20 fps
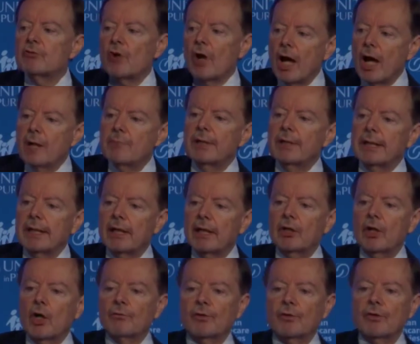time
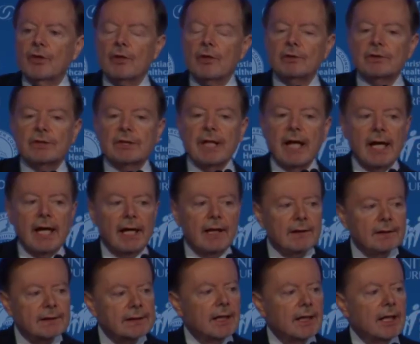again over those
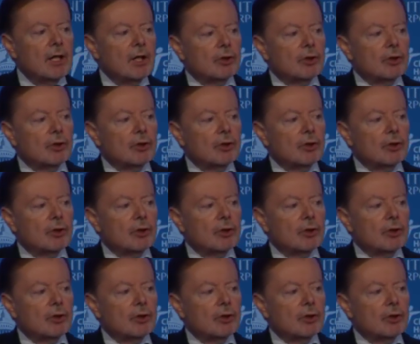days,